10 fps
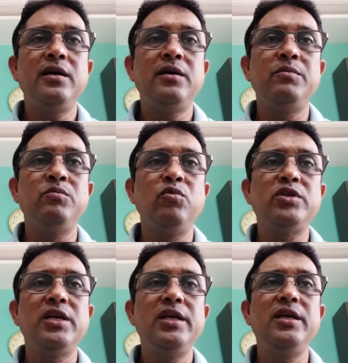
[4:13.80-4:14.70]

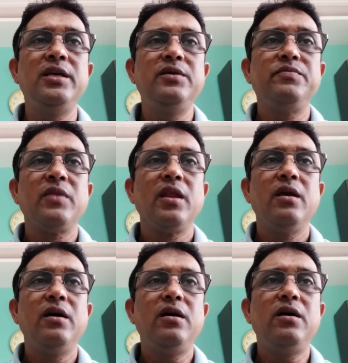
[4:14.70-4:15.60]
mostly
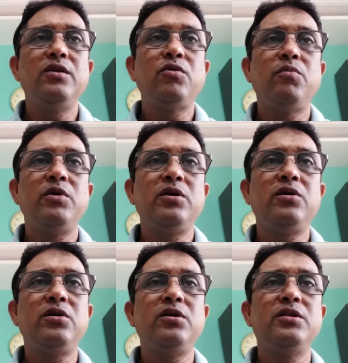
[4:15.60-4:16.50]

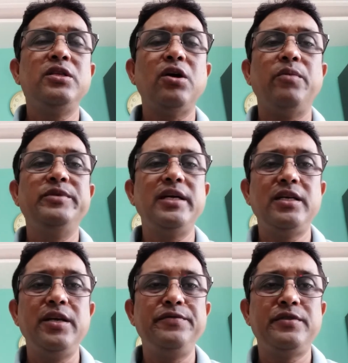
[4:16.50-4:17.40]
the
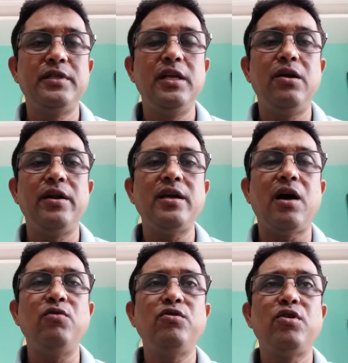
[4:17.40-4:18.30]
objectives, the learning
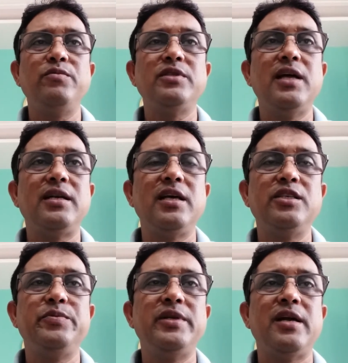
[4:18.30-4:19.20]
outcomes that
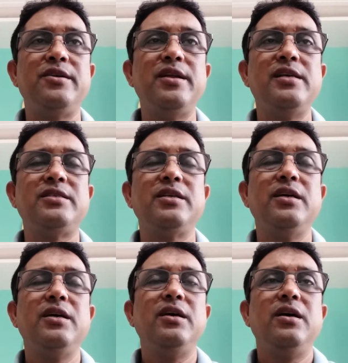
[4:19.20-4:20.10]
has been addressed
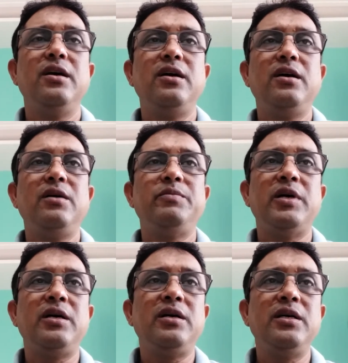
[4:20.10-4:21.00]

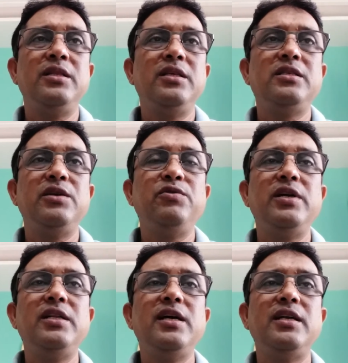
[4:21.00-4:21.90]
in this
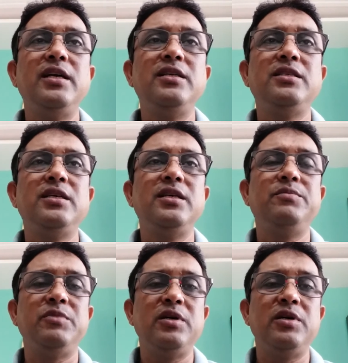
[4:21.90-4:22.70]
unit, that is you